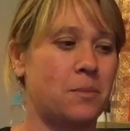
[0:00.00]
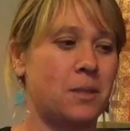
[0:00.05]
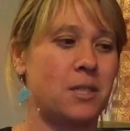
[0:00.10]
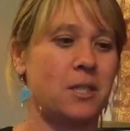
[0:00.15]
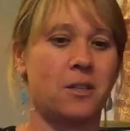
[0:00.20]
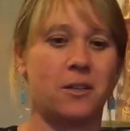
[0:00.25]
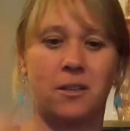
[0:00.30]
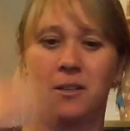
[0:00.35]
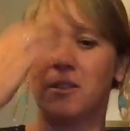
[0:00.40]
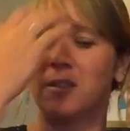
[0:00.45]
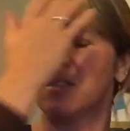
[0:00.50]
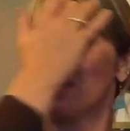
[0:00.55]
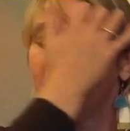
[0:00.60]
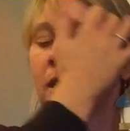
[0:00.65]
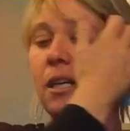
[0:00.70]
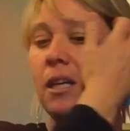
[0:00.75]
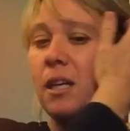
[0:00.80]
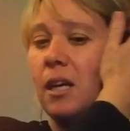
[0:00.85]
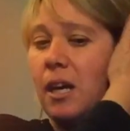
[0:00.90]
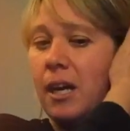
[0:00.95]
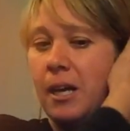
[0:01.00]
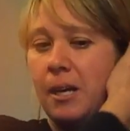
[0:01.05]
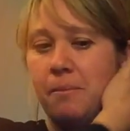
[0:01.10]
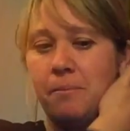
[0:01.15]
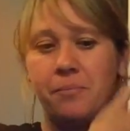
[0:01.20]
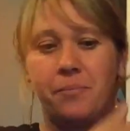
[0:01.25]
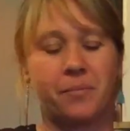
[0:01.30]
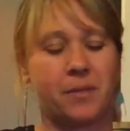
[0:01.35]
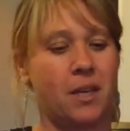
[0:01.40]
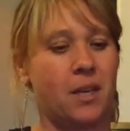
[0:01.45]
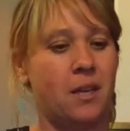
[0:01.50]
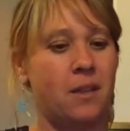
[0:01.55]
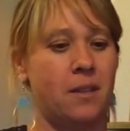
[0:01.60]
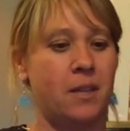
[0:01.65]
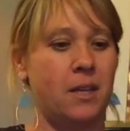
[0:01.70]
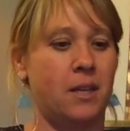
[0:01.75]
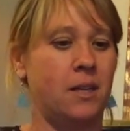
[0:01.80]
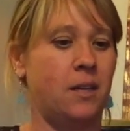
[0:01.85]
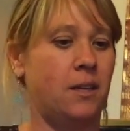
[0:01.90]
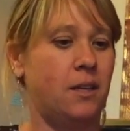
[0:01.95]
materials, um,
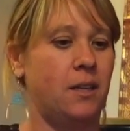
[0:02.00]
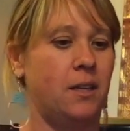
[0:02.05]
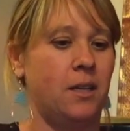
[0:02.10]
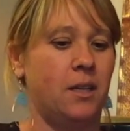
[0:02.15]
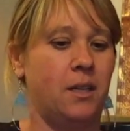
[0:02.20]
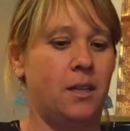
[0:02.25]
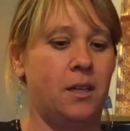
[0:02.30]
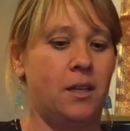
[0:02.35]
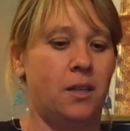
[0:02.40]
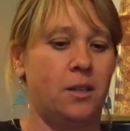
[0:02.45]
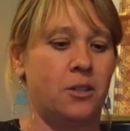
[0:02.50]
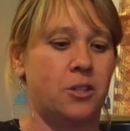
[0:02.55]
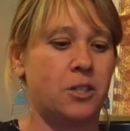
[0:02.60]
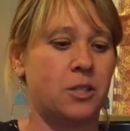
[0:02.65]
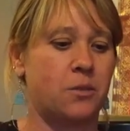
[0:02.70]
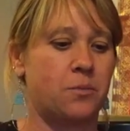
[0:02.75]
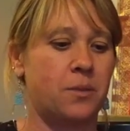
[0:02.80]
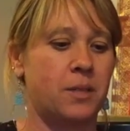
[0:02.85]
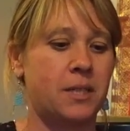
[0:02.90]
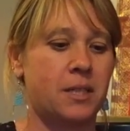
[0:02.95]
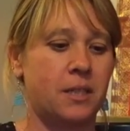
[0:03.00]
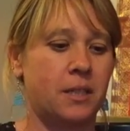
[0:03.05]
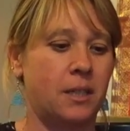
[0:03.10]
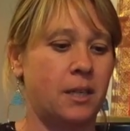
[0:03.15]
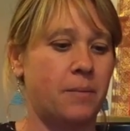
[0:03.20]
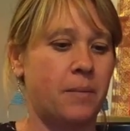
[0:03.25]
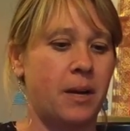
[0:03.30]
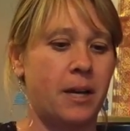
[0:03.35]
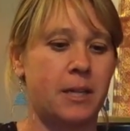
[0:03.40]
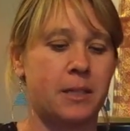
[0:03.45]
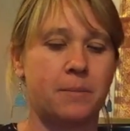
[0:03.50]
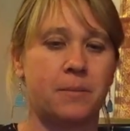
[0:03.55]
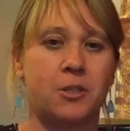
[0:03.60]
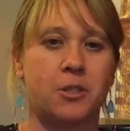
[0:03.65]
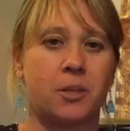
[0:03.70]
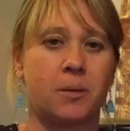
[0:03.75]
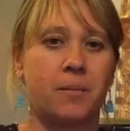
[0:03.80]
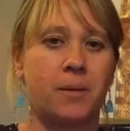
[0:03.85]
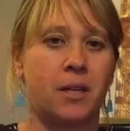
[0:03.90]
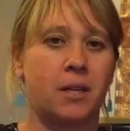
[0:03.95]
and then just recently, my husband
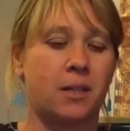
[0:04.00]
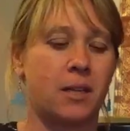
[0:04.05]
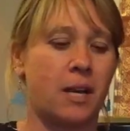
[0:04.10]
took me to